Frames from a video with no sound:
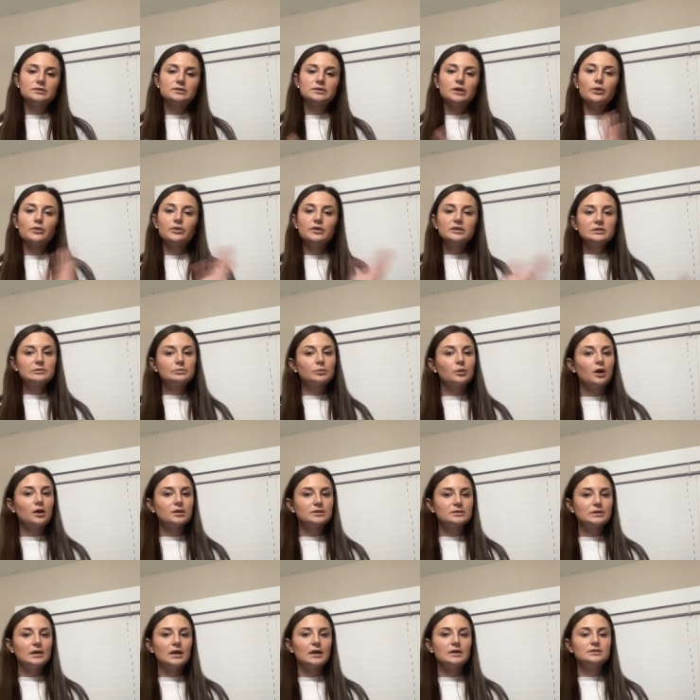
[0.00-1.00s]
So this
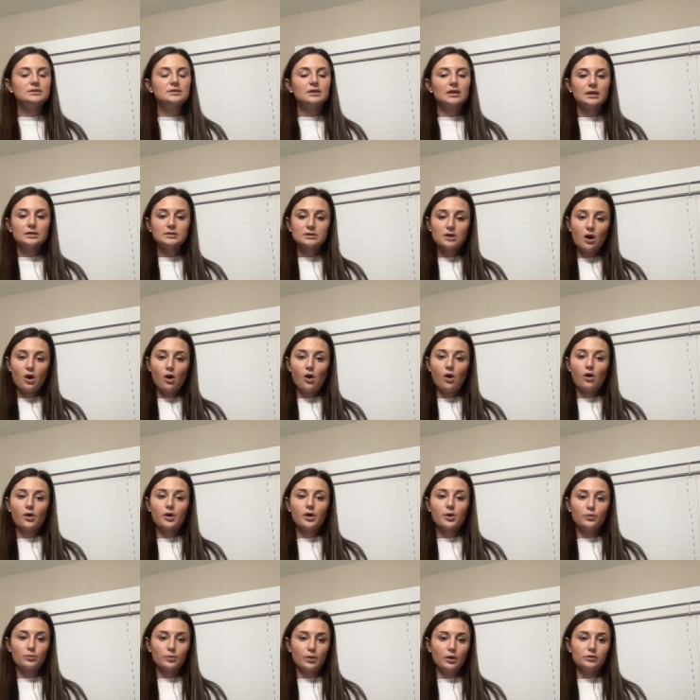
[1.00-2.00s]
process is called
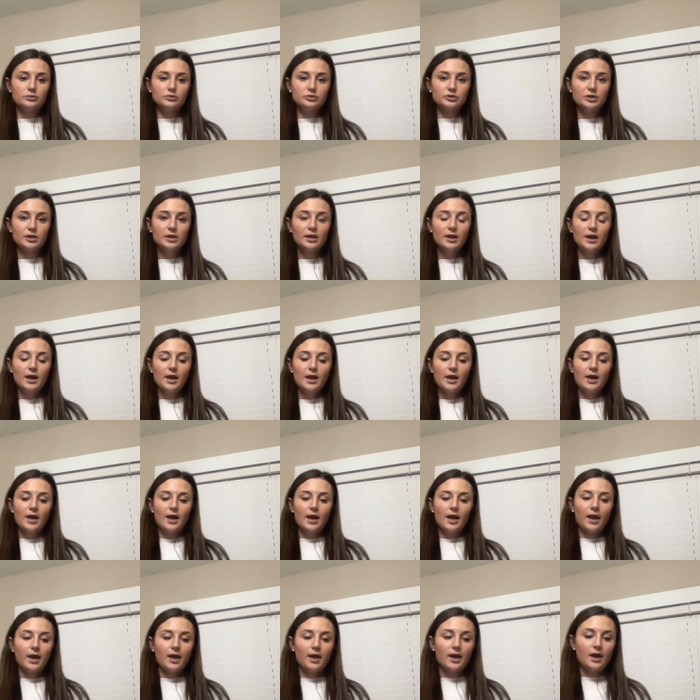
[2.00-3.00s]
erosion,
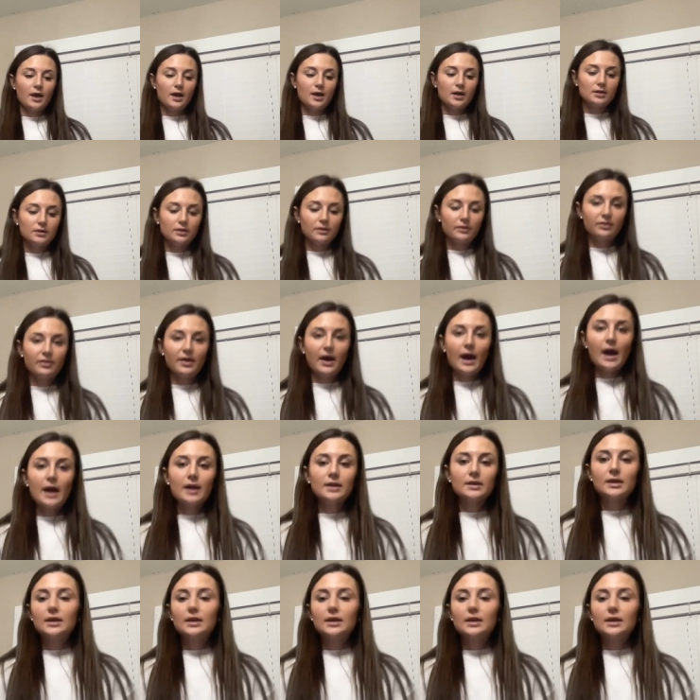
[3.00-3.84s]
and that